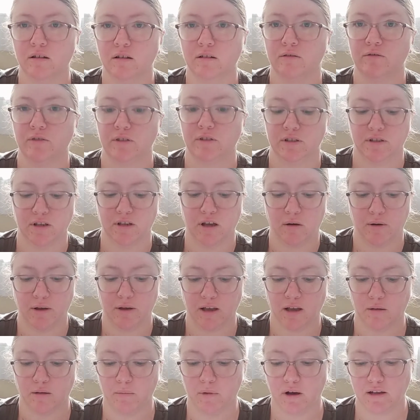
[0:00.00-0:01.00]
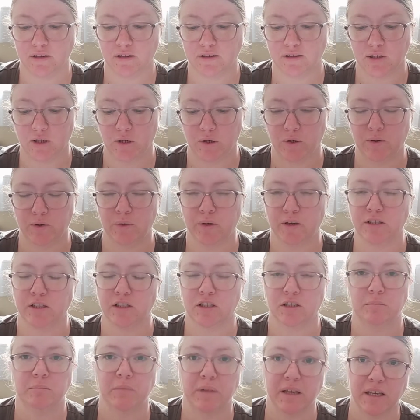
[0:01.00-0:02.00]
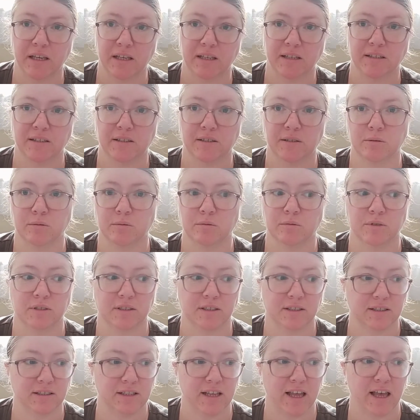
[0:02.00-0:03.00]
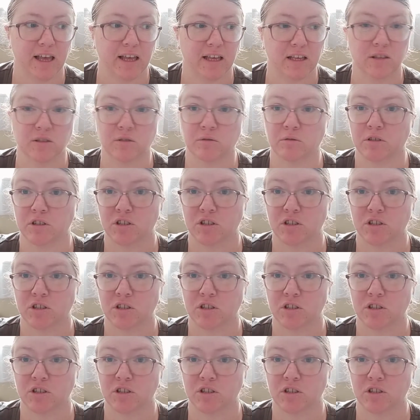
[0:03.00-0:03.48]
for sewing. I might sew a chemise or stays or a